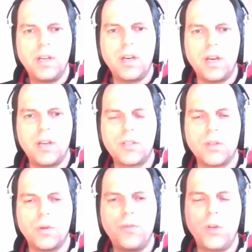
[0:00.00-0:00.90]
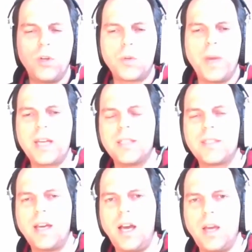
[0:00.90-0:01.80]
Uh, so if you look back in
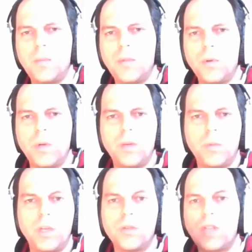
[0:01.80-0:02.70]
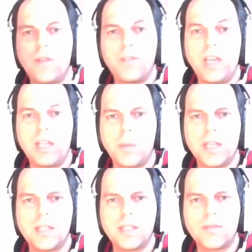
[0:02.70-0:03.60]
time, we, we used to have
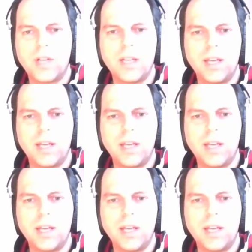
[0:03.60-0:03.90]
databases, right?